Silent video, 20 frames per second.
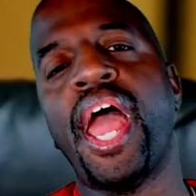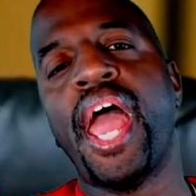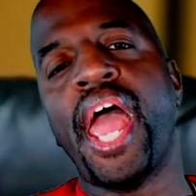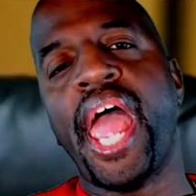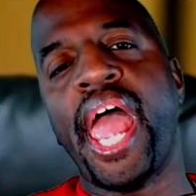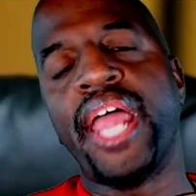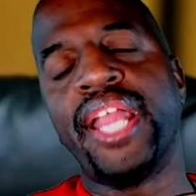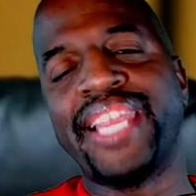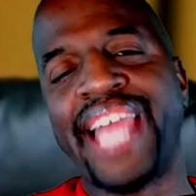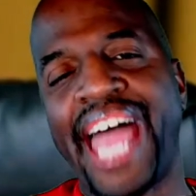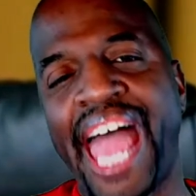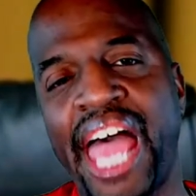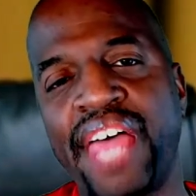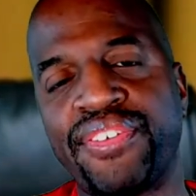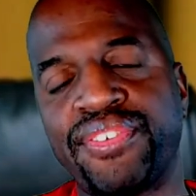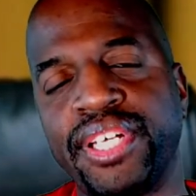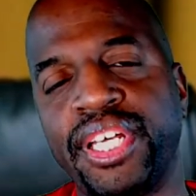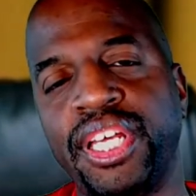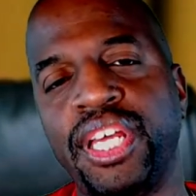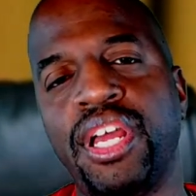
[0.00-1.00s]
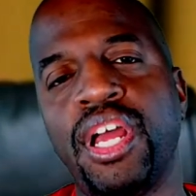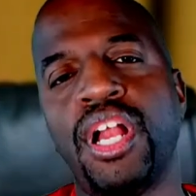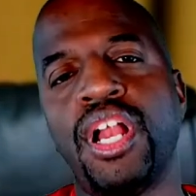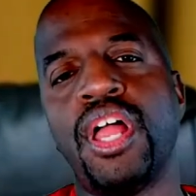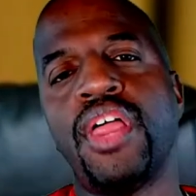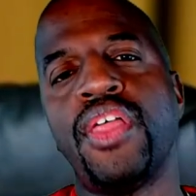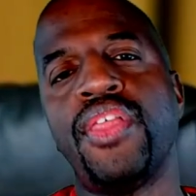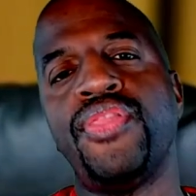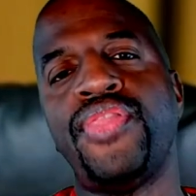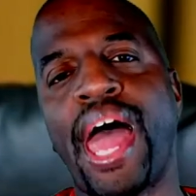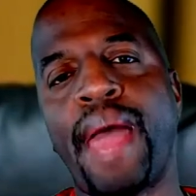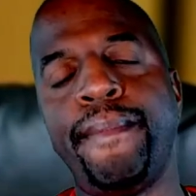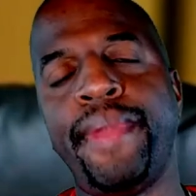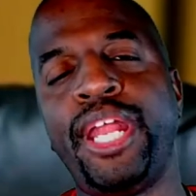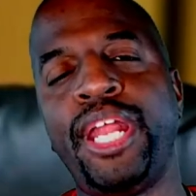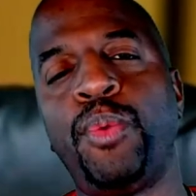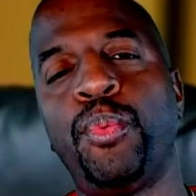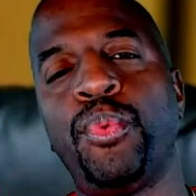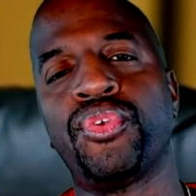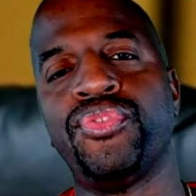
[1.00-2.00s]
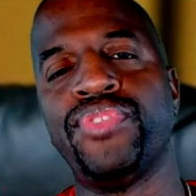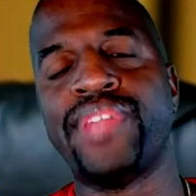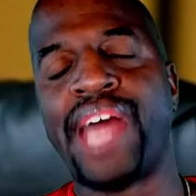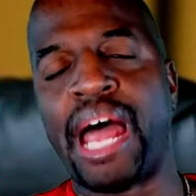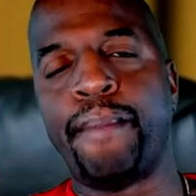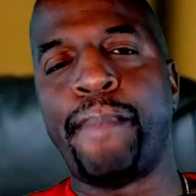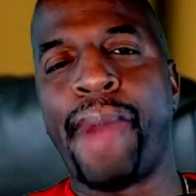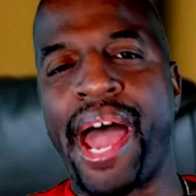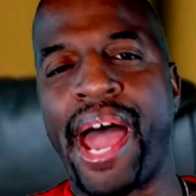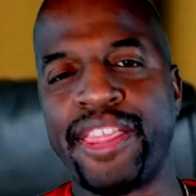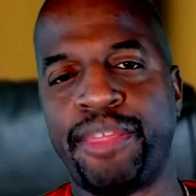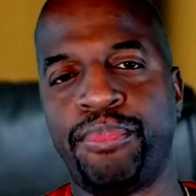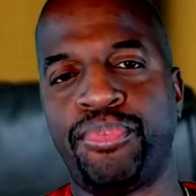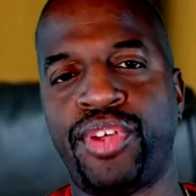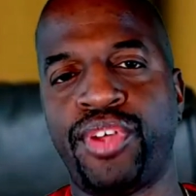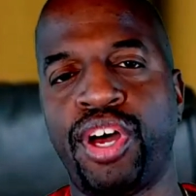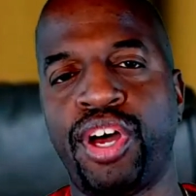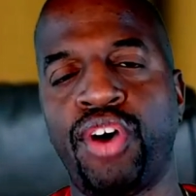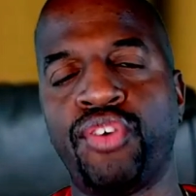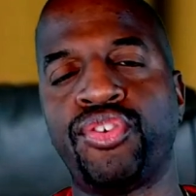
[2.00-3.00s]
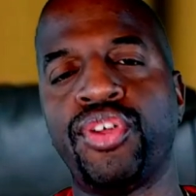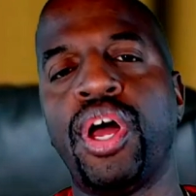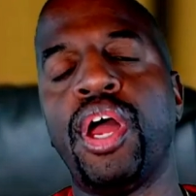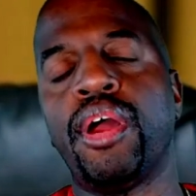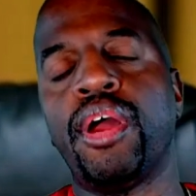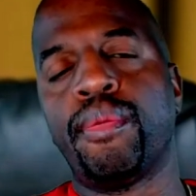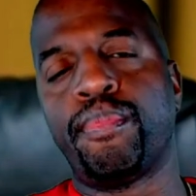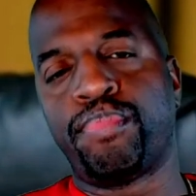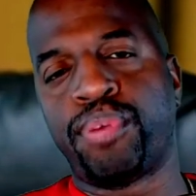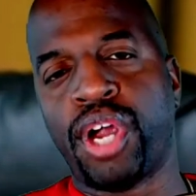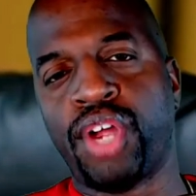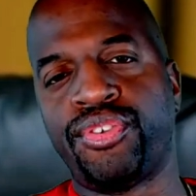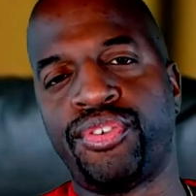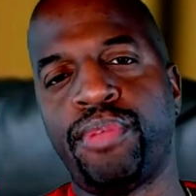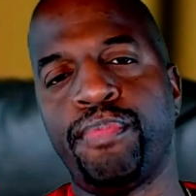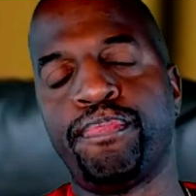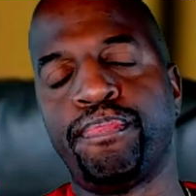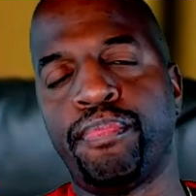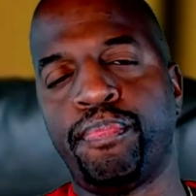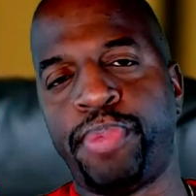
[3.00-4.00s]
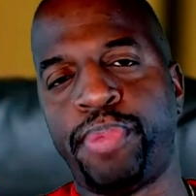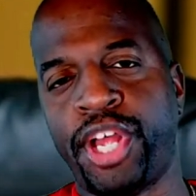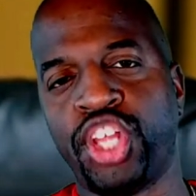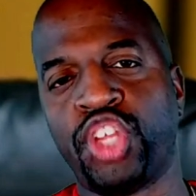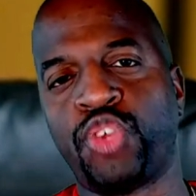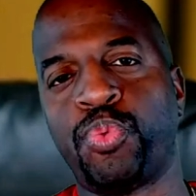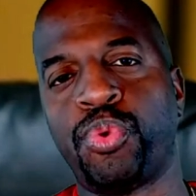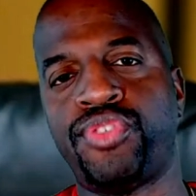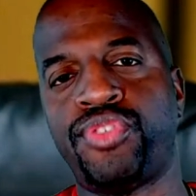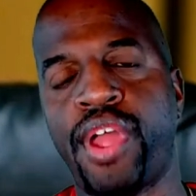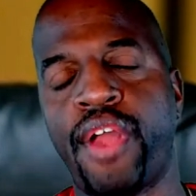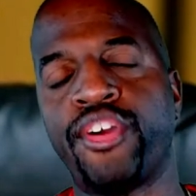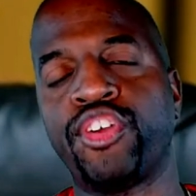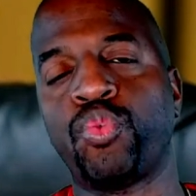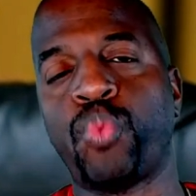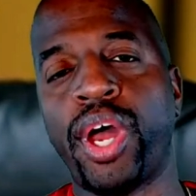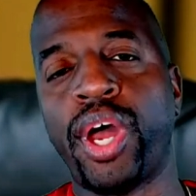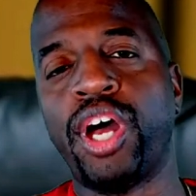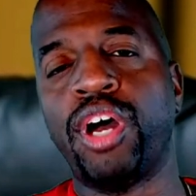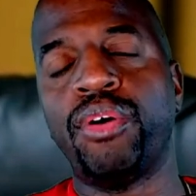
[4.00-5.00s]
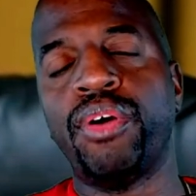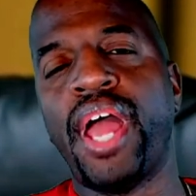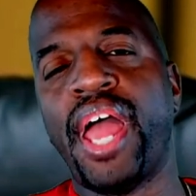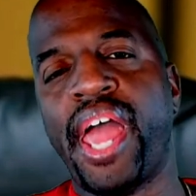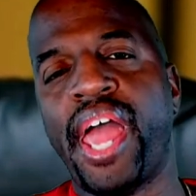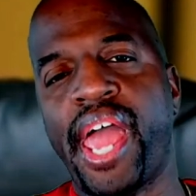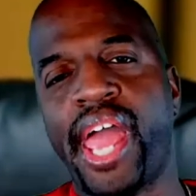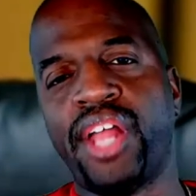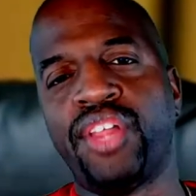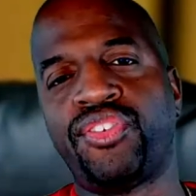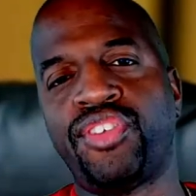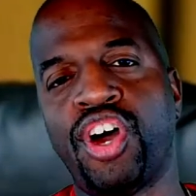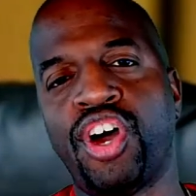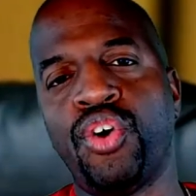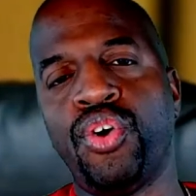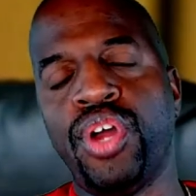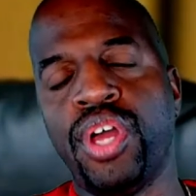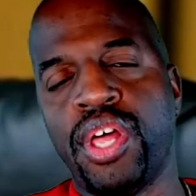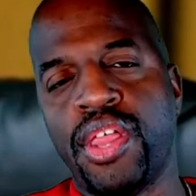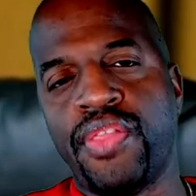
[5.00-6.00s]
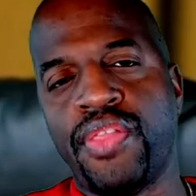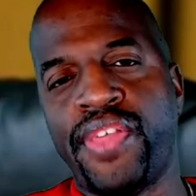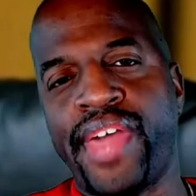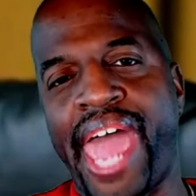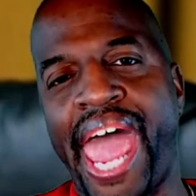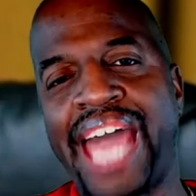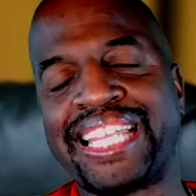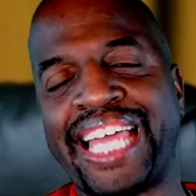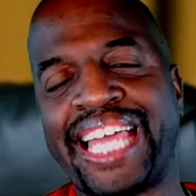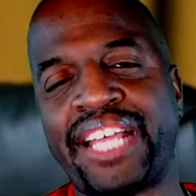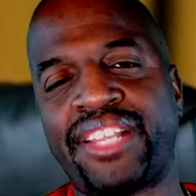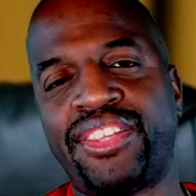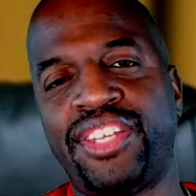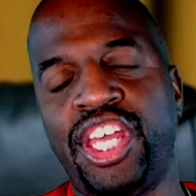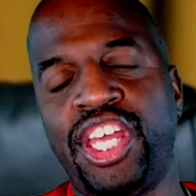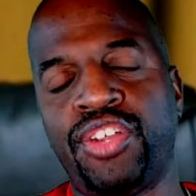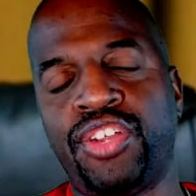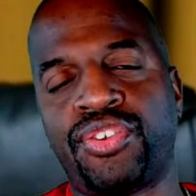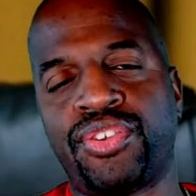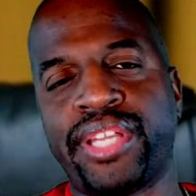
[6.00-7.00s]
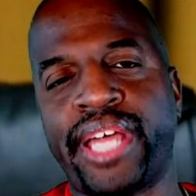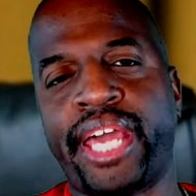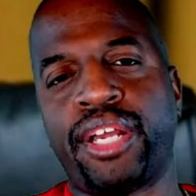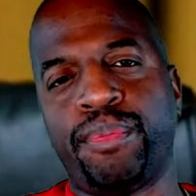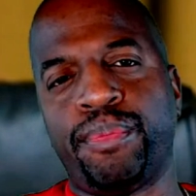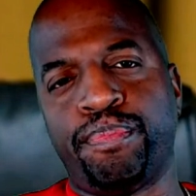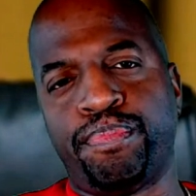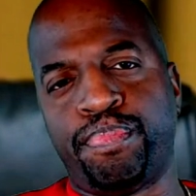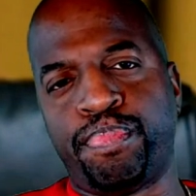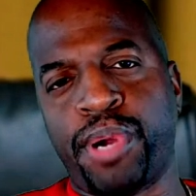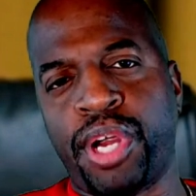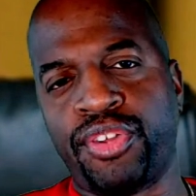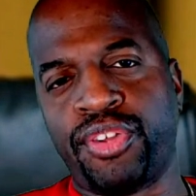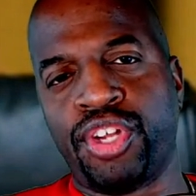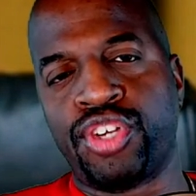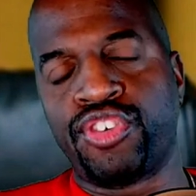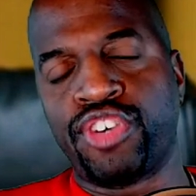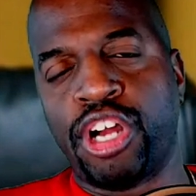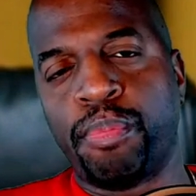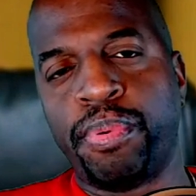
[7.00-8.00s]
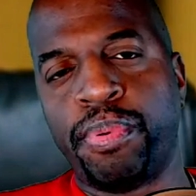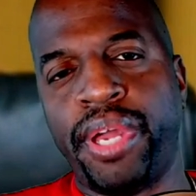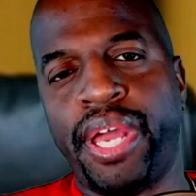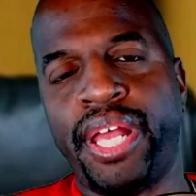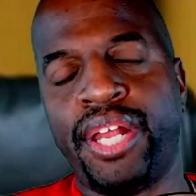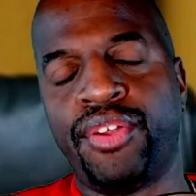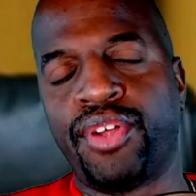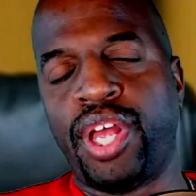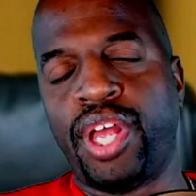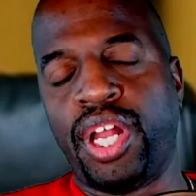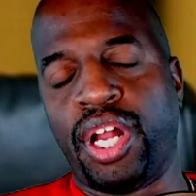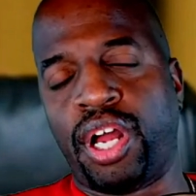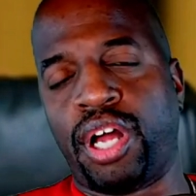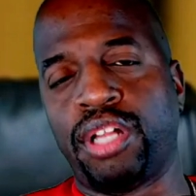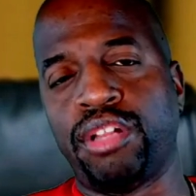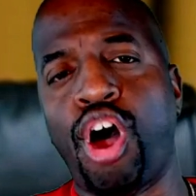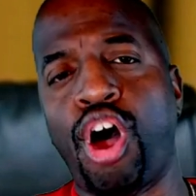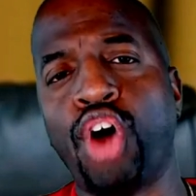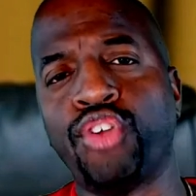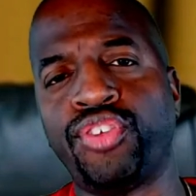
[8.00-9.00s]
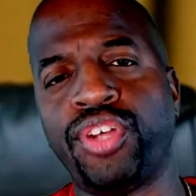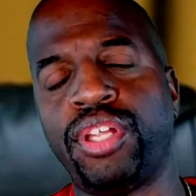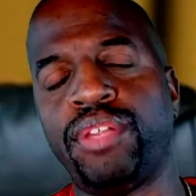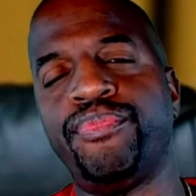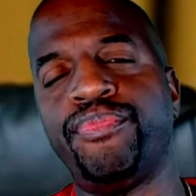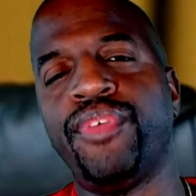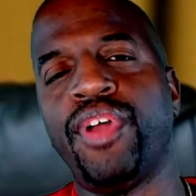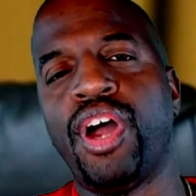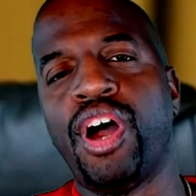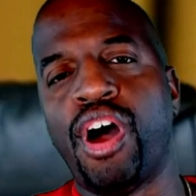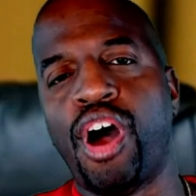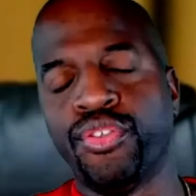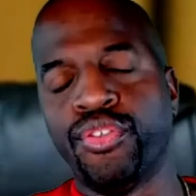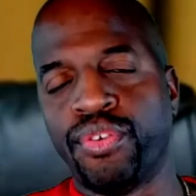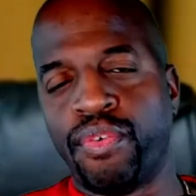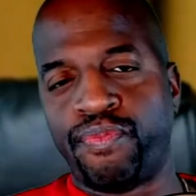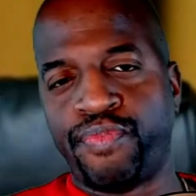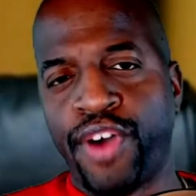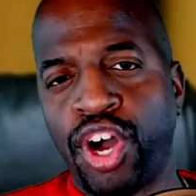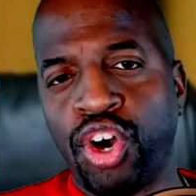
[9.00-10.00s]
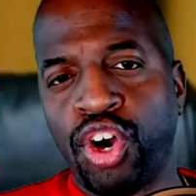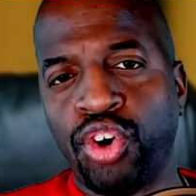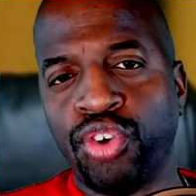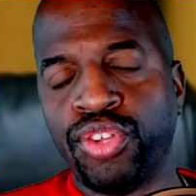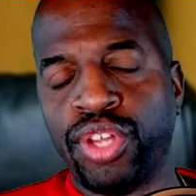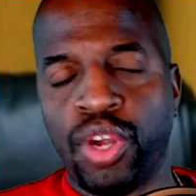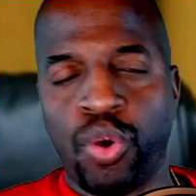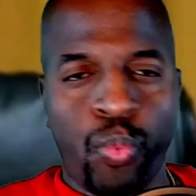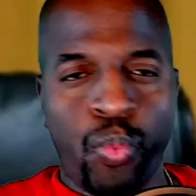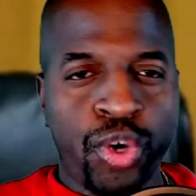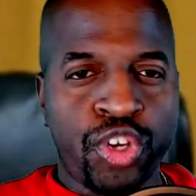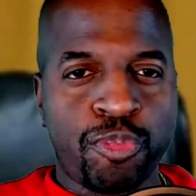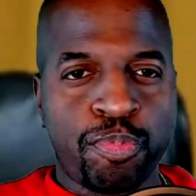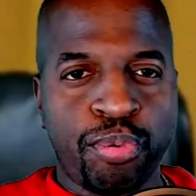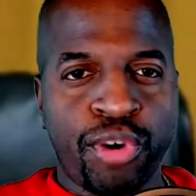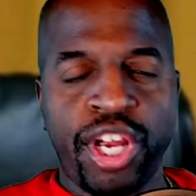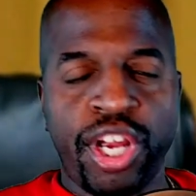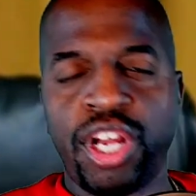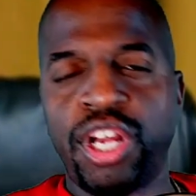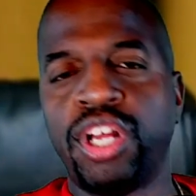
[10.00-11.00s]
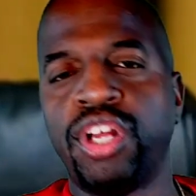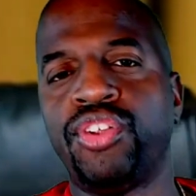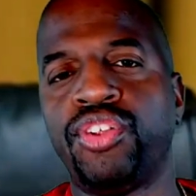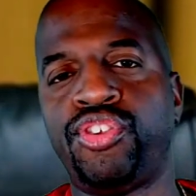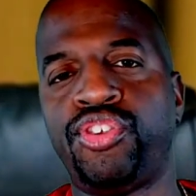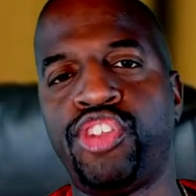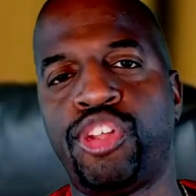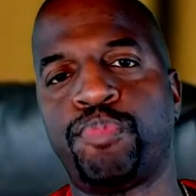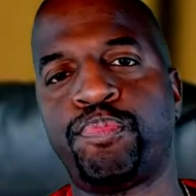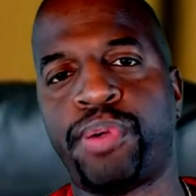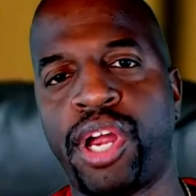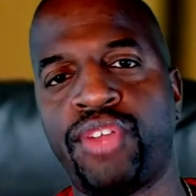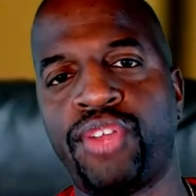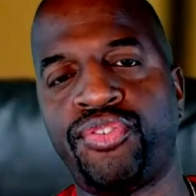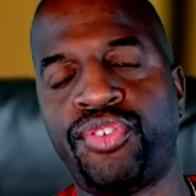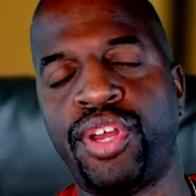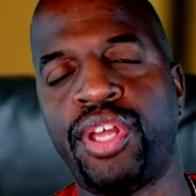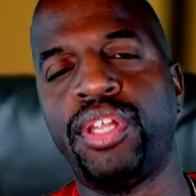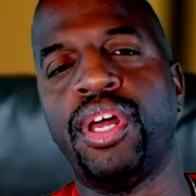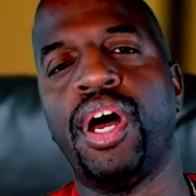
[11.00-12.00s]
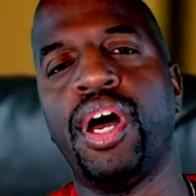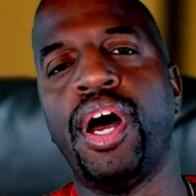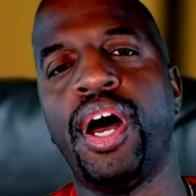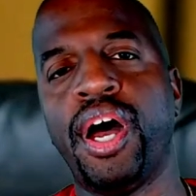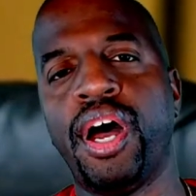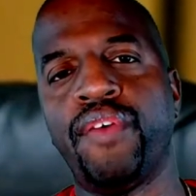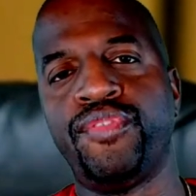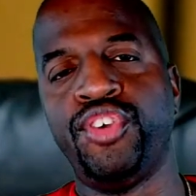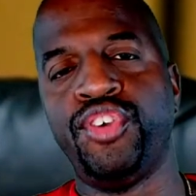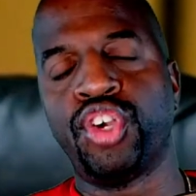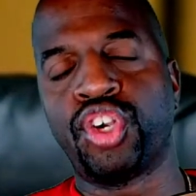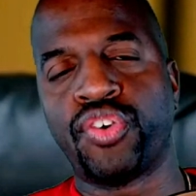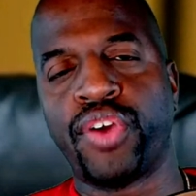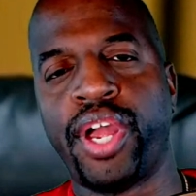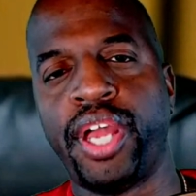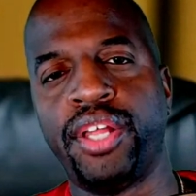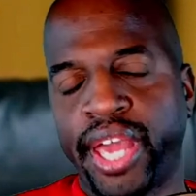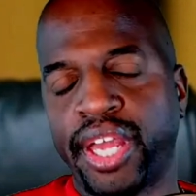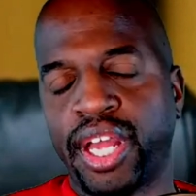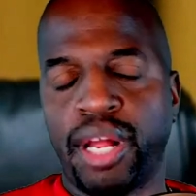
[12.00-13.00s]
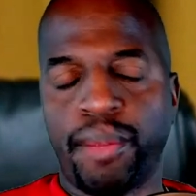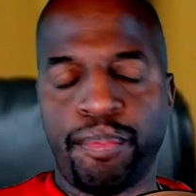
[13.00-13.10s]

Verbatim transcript: And lastly, that meeting not by themselves. President Pence was there as well, and so they act like it's like President Trump in a, in a closet on the phone, whispering to the president of Ukraine,